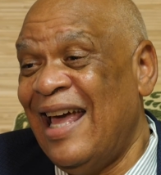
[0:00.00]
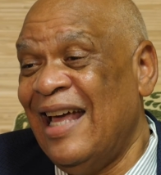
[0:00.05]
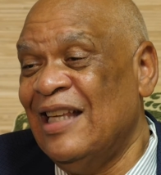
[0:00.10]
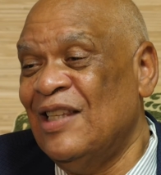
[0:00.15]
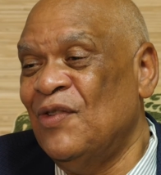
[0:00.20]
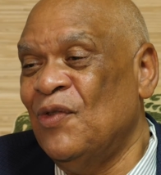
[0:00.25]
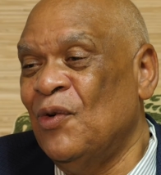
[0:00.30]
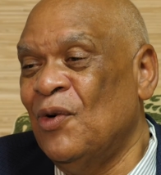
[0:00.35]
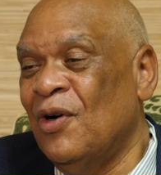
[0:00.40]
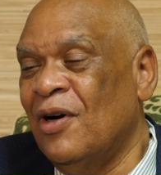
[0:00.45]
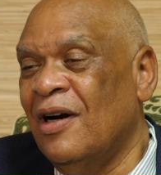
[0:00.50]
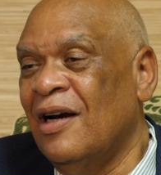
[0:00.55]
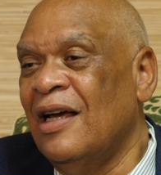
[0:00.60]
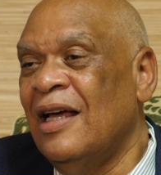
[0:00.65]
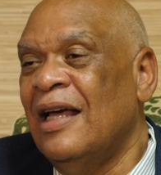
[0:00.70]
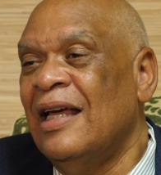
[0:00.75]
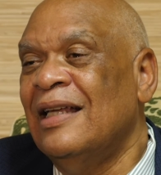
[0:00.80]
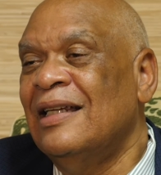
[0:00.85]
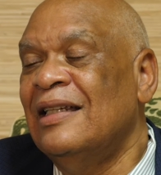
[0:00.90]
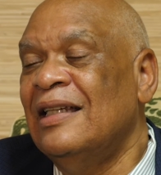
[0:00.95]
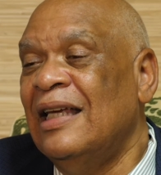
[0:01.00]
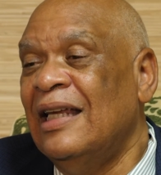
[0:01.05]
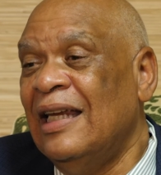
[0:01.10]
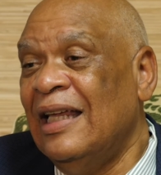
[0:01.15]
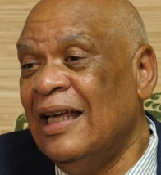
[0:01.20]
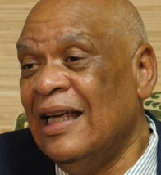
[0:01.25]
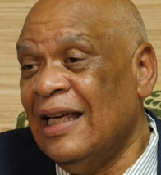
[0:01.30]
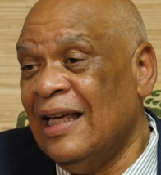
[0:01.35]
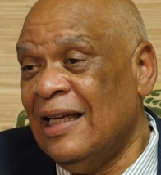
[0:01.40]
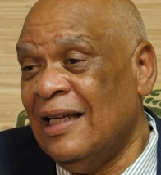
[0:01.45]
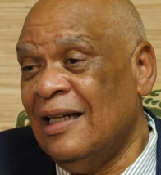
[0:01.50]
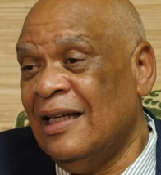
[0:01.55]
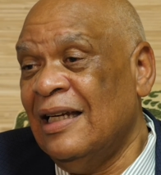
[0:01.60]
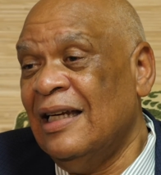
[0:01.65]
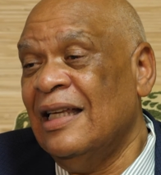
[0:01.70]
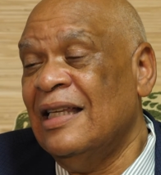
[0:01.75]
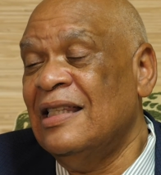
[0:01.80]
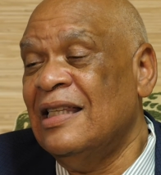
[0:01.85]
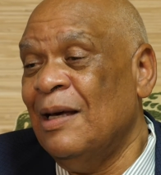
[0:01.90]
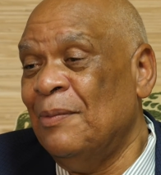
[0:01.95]
thanks for leaning in
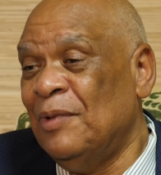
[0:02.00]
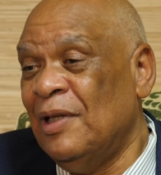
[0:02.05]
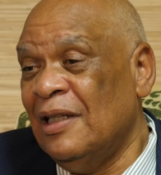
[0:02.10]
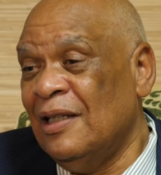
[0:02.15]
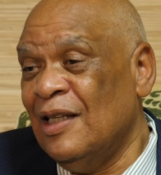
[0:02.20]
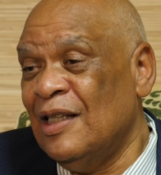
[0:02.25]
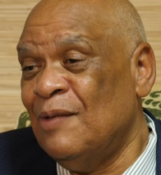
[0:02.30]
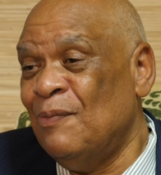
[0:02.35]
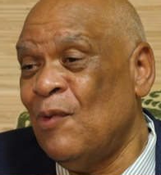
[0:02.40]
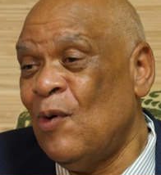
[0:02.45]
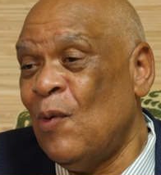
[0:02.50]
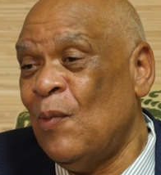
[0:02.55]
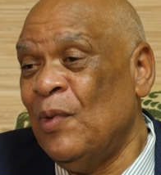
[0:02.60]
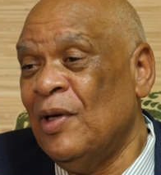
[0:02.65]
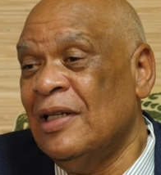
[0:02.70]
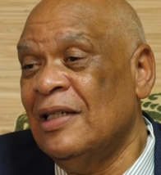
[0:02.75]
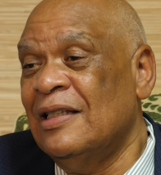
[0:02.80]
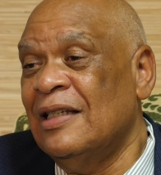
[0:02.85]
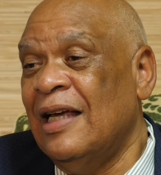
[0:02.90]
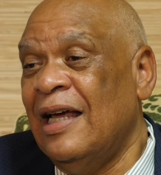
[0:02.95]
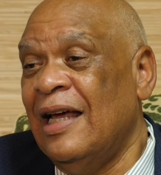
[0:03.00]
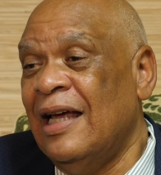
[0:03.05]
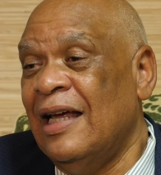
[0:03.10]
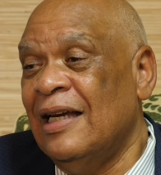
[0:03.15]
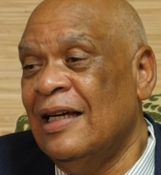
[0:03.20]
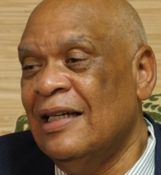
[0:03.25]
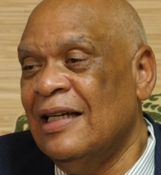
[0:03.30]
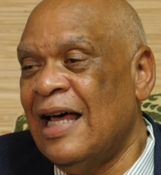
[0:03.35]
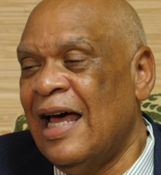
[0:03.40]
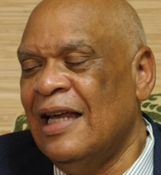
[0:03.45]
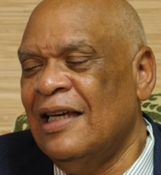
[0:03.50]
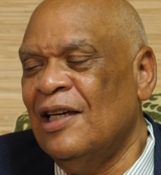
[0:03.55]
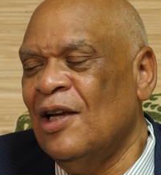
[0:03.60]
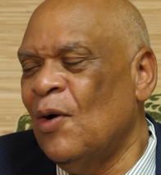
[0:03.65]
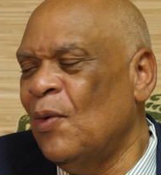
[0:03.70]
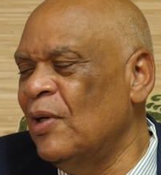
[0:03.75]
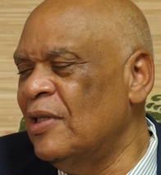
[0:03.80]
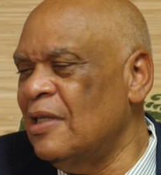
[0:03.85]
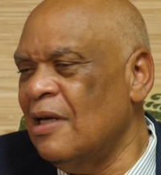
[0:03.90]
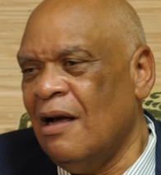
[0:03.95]
and accepting this moment. And I
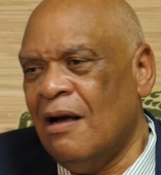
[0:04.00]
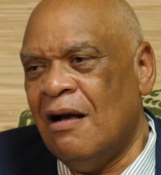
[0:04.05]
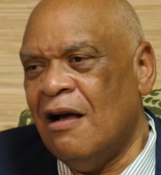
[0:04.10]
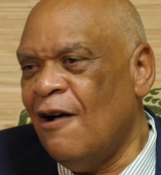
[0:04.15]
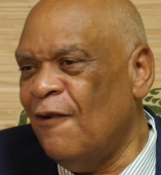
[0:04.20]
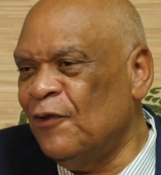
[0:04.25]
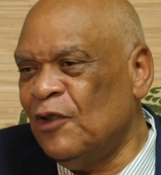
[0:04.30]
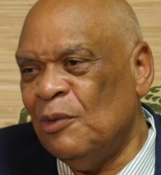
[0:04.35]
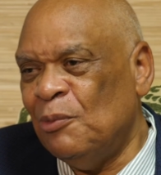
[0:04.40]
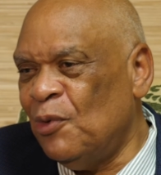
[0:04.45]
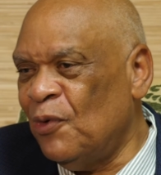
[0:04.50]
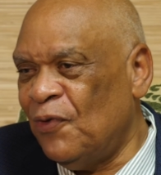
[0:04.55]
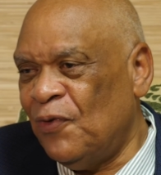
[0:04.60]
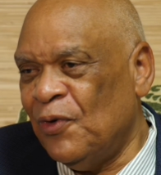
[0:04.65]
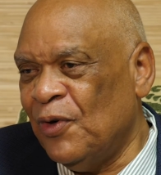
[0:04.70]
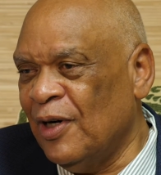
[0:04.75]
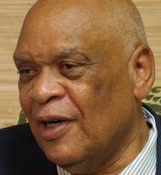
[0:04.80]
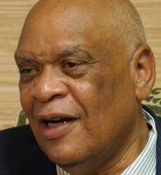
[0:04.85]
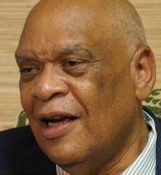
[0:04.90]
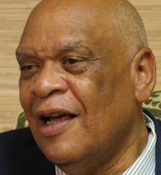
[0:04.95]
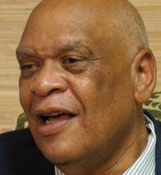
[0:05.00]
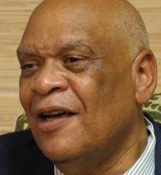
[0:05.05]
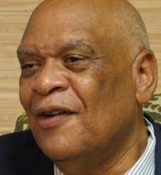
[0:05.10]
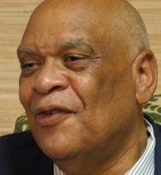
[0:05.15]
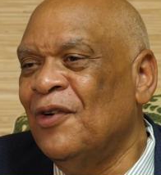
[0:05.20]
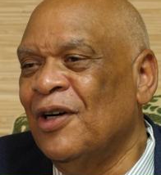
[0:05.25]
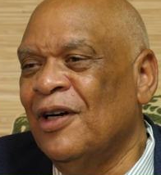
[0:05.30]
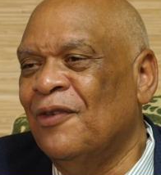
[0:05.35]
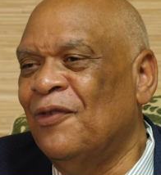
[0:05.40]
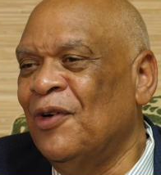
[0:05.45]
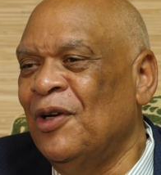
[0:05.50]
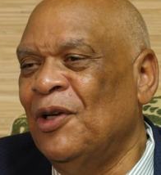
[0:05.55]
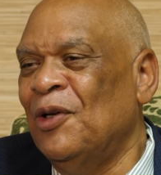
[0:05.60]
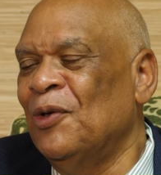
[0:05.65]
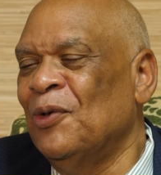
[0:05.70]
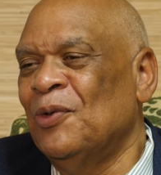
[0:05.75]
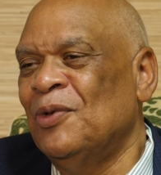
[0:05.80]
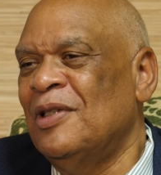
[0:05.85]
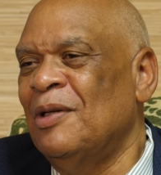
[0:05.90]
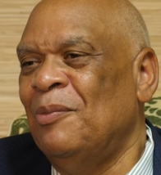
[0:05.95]
know it's uncomfortable for
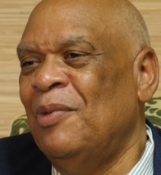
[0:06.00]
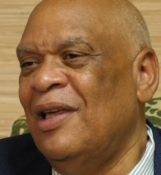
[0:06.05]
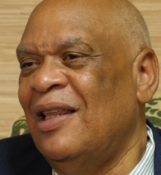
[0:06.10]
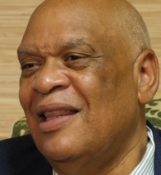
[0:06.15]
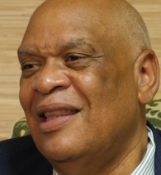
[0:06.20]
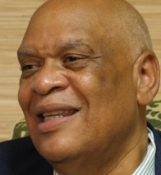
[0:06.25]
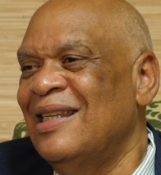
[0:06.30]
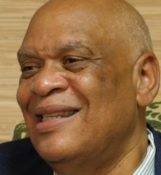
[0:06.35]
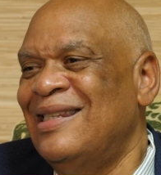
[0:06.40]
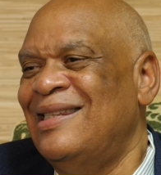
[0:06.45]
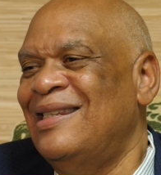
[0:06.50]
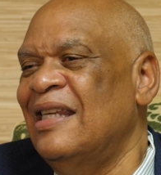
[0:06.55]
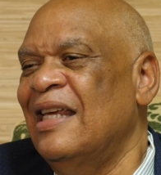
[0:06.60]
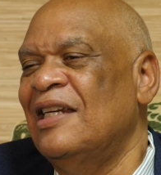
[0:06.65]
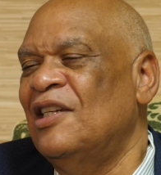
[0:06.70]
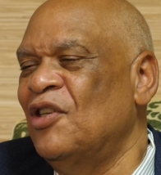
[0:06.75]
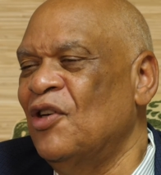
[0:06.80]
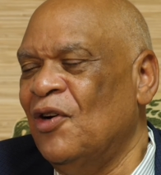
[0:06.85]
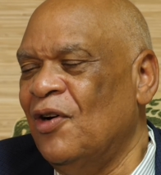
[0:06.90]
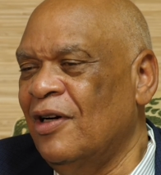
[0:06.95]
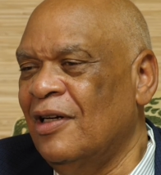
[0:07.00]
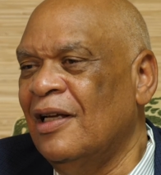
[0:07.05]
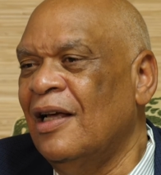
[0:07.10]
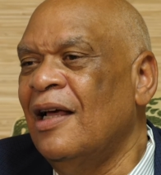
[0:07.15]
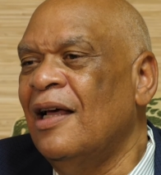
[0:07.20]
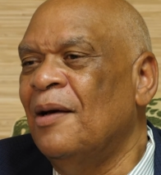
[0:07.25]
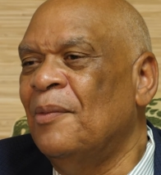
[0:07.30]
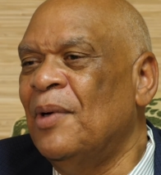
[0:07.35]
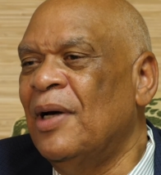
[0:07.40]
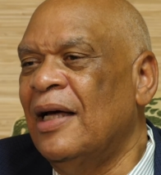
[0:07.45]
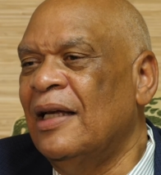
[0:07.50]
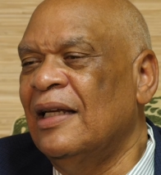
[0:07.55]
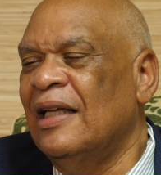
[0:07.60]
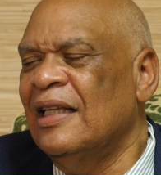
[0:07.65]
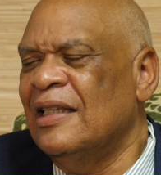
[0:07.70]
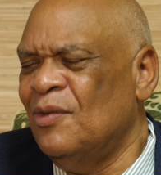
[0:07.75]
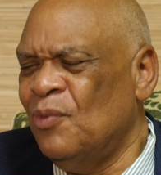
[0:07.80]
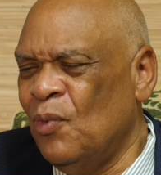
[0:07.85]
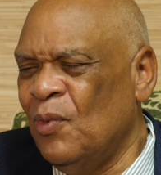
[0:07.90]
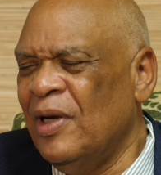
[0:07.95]
you to be this centered, but
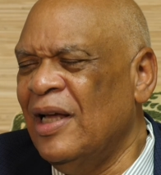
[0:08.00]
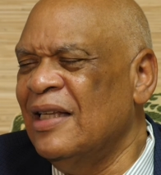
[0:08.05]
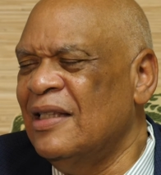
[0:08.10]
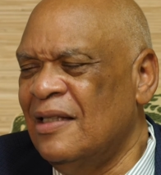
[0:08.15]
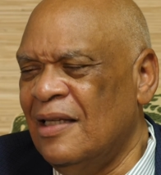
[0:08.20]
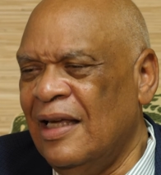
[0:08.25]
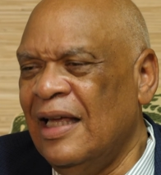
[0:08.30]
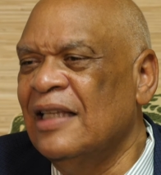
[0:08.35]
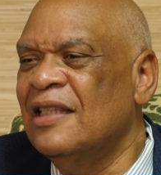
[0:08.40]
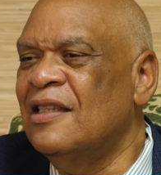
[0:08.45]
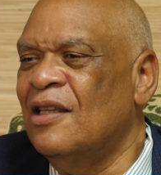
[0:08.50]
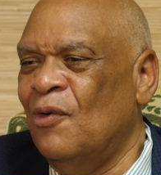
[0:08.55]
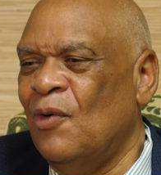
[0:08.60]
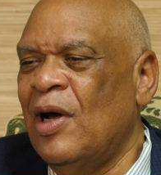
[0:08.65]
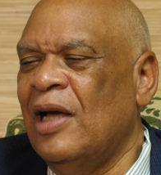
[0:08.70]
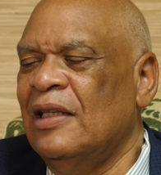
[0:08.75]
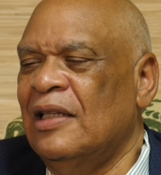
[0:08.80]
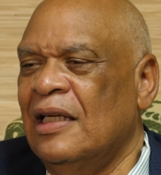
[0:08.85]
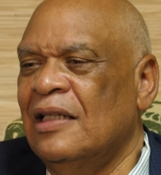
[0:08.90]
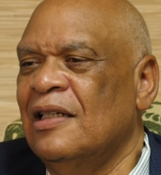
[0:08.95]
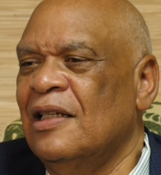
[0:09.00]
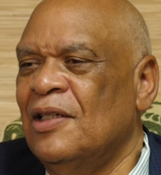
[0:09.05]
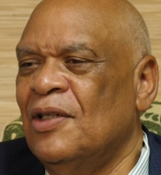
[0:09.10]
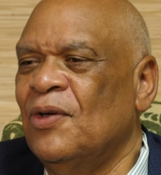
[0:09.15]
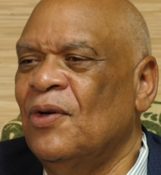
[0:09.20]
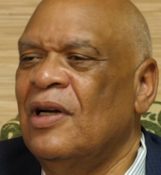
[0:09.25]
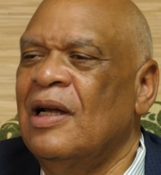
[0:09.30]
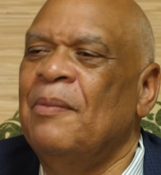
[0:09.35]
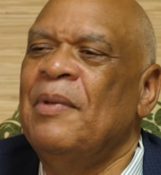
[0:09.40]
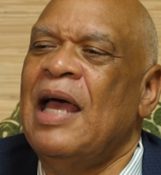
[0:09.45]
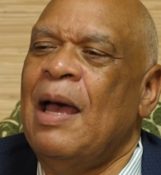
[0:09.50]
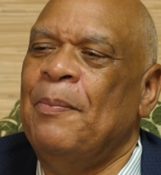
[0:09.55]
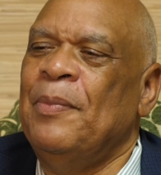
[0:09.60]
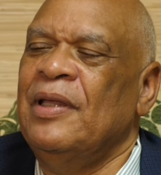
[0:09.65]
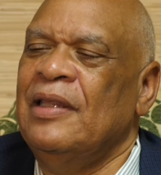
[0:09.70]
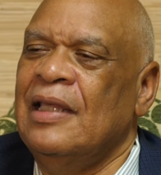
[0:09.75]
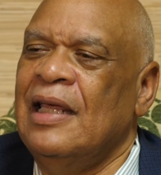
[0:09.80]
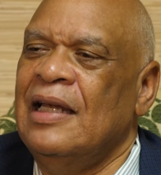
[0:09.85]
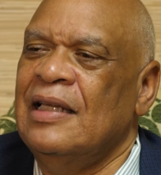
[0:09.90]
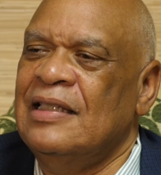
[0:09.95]
it's the right thing to do, and I'm
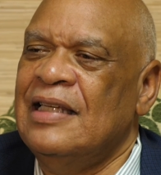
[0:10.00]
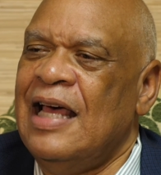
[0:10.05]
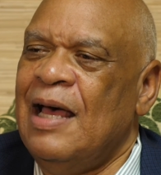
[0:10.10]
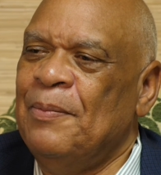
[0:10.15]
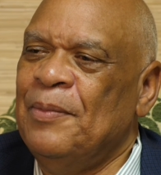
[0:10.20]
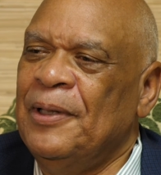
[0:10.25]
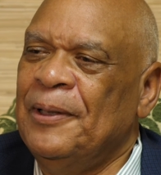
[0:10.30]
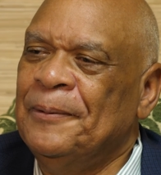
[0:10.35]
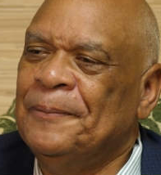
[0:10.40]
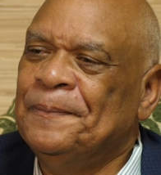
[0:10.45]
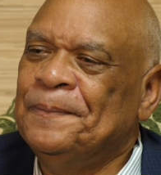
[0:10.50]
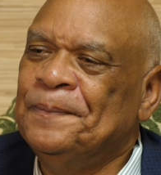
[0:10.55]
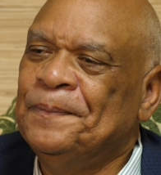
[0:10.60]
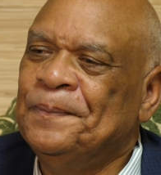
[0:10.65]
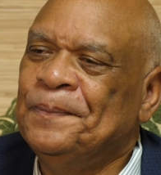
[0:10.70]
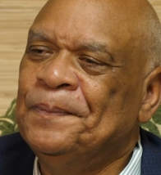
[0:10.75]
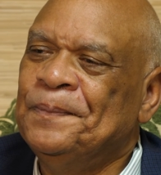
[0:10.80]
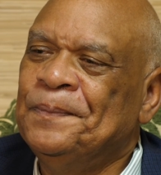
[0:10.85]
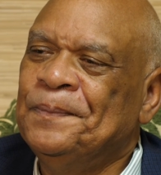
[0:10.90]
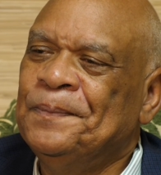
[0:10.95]
happy that it's happening.